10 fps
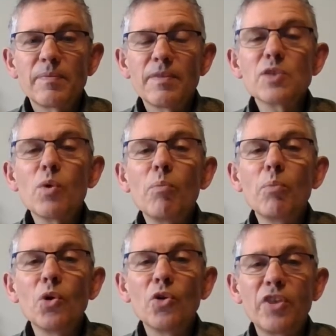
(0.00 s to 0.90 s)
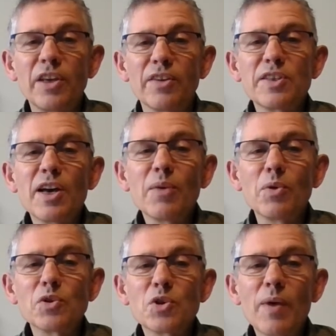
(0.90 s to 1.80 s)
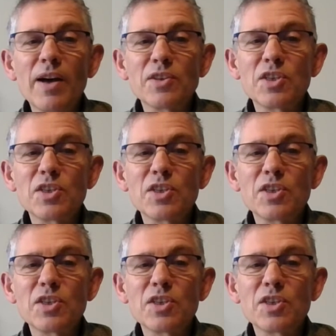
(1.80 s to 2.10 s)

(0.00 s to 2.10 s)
There's one more thing that I want to add